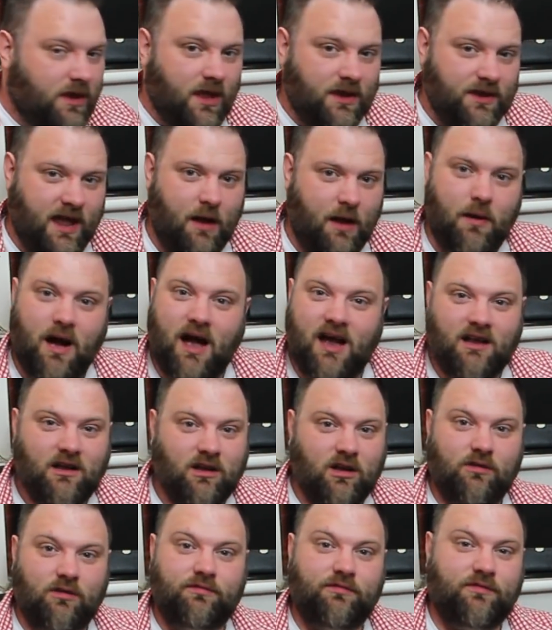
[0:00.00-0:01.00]
Now, I
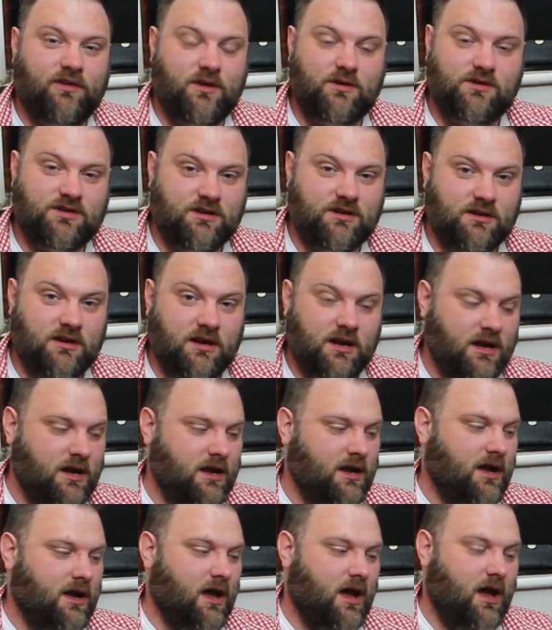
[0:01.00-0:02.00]
love Fusion.
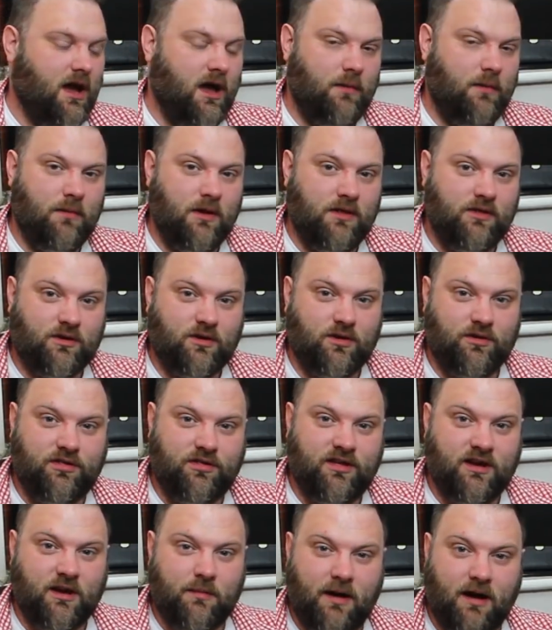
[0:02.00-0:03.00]
The good
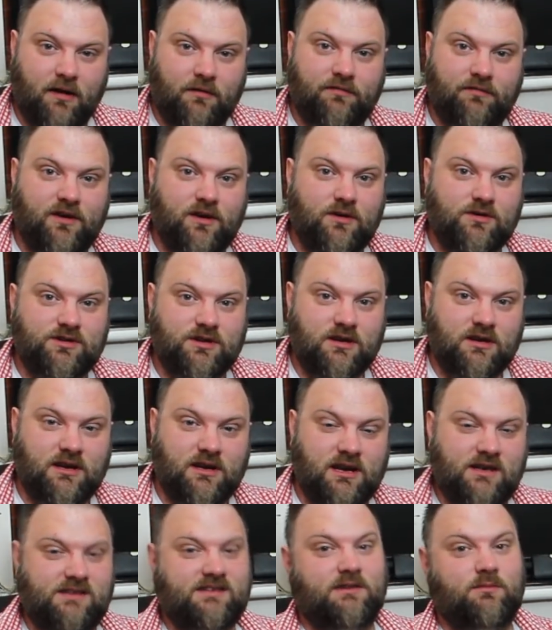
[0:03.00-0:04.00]
thing about Fusion
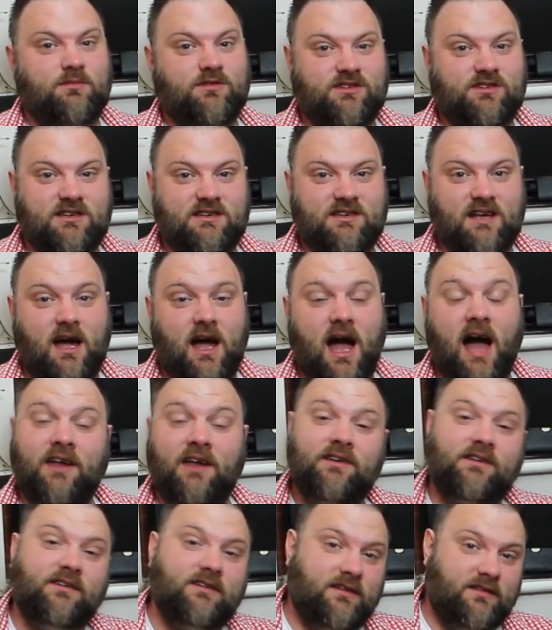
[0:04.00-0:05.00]
is it was
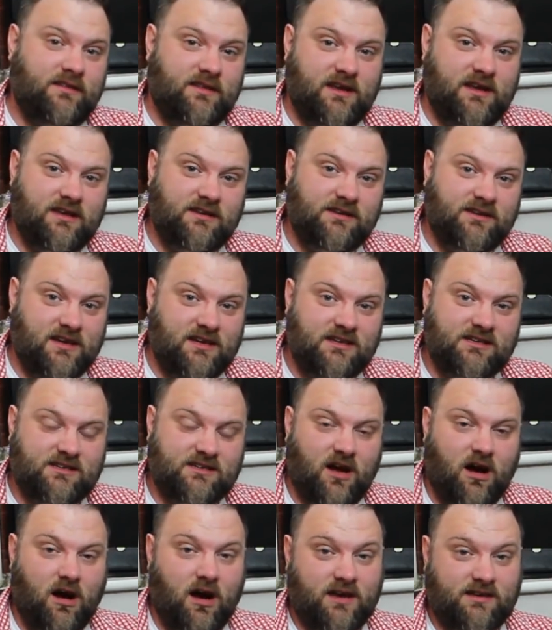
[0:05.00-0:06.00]
designed, and the
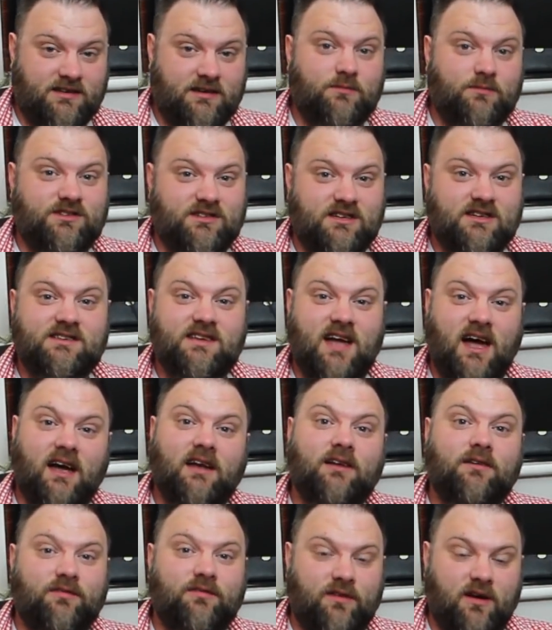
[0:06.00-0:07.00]
DSTAR is it was
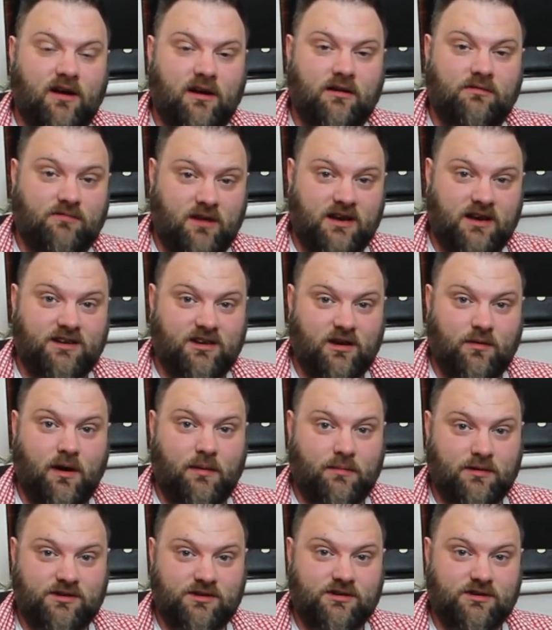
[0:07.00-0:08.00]
designed for radio
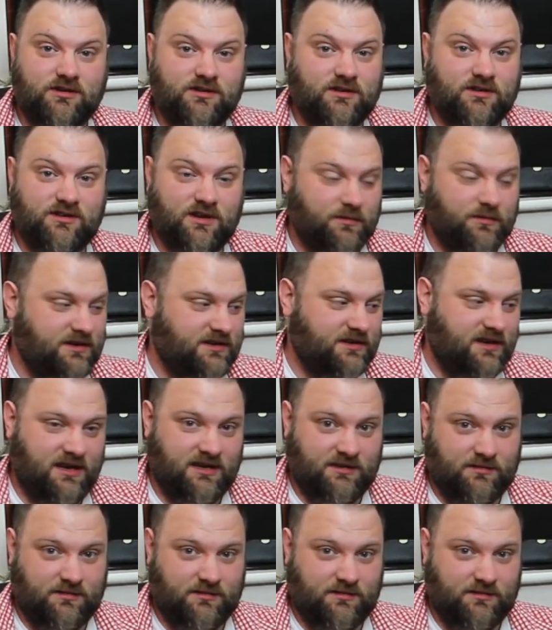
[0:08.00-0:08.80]
amateurs. So it's